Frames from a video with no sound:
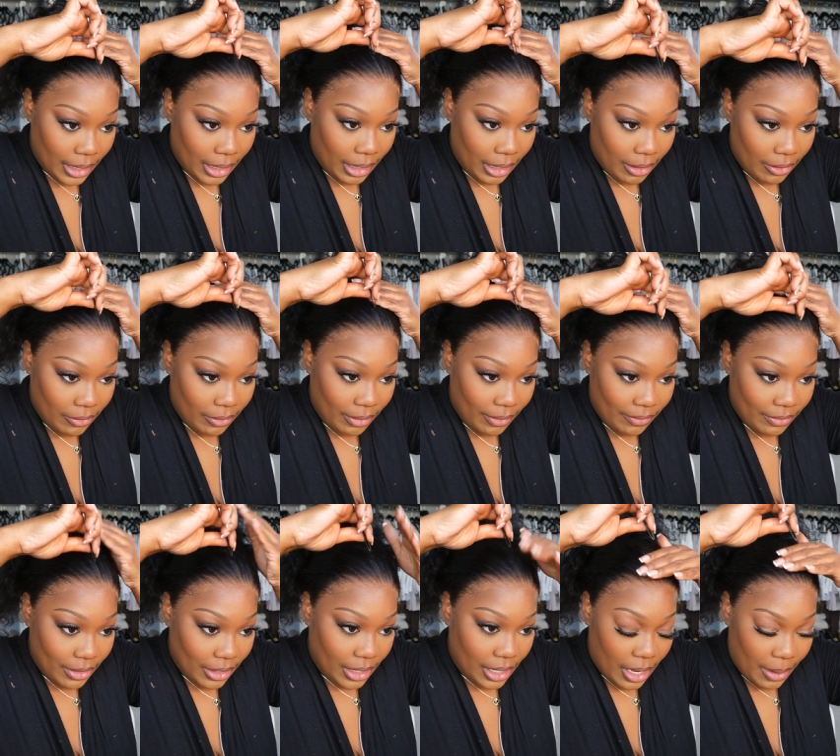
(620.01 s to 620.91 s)
Even if
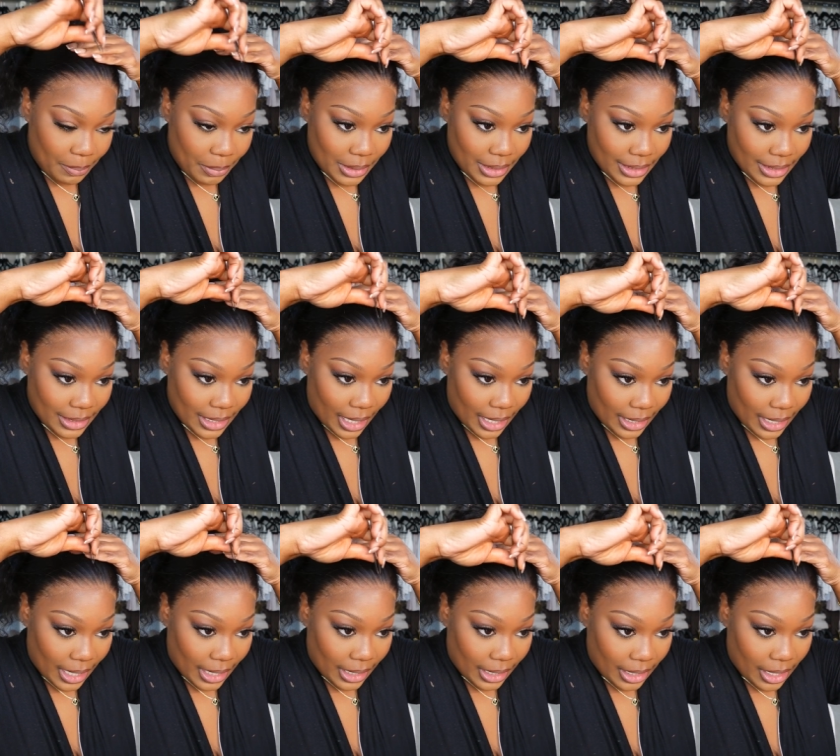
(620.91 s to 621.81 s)
the company say
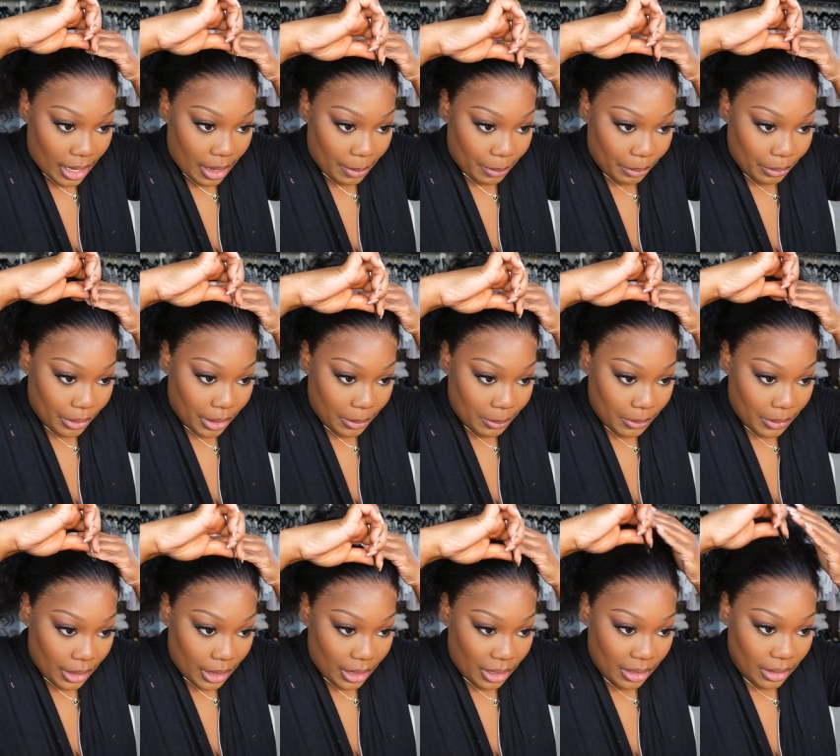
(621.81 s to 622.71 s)
that it come
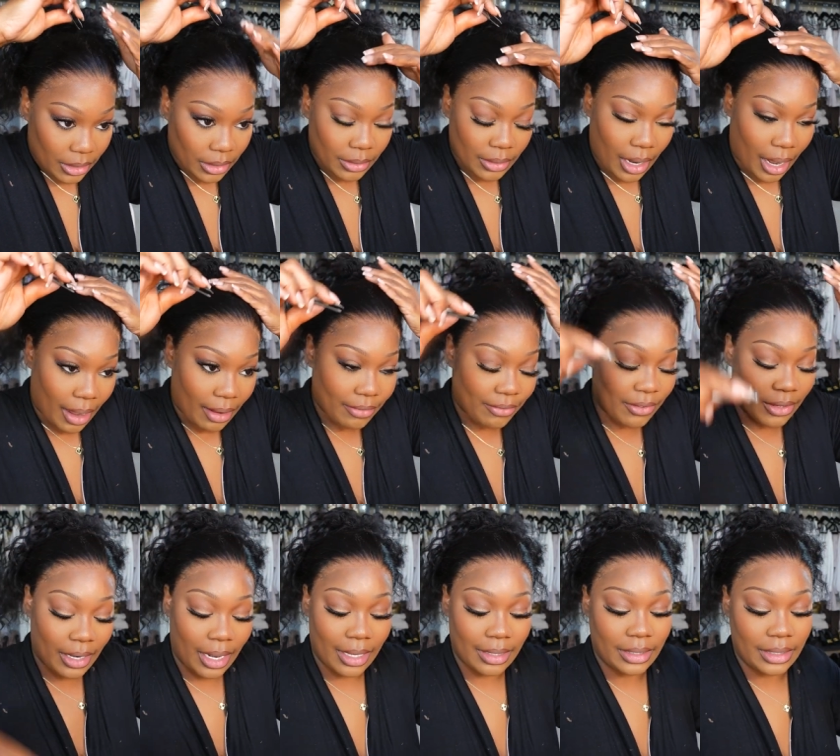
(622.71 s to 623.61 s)
pre-pluck, I feel
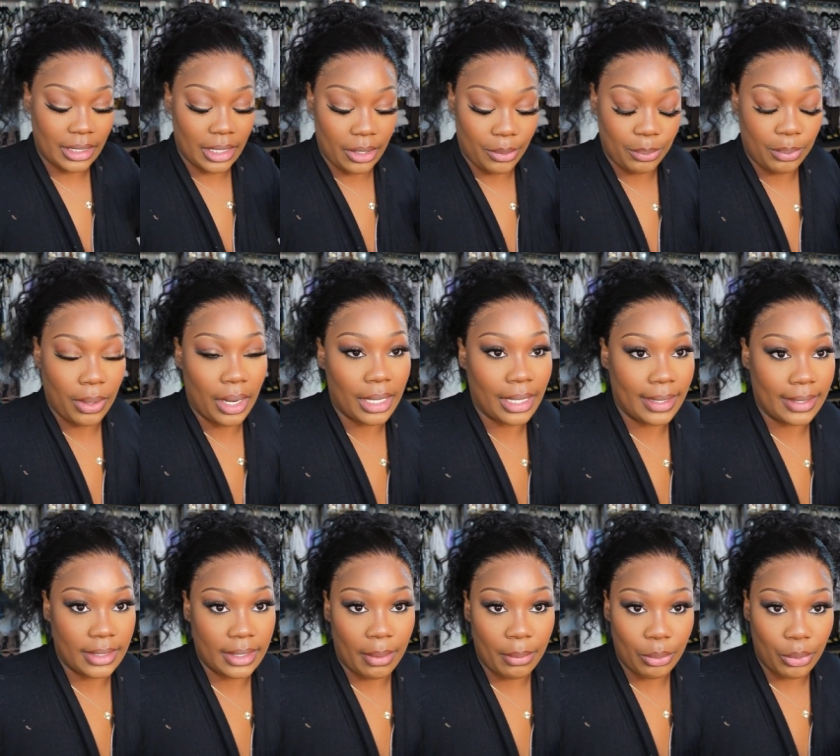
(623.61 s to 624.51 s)
like still pluck it
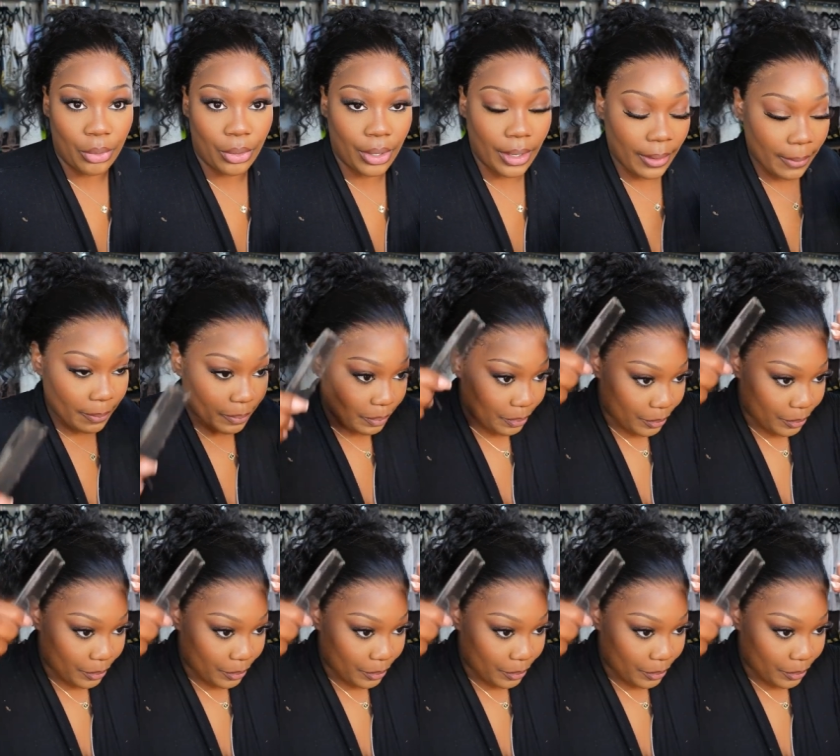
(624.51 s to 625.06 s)
some more.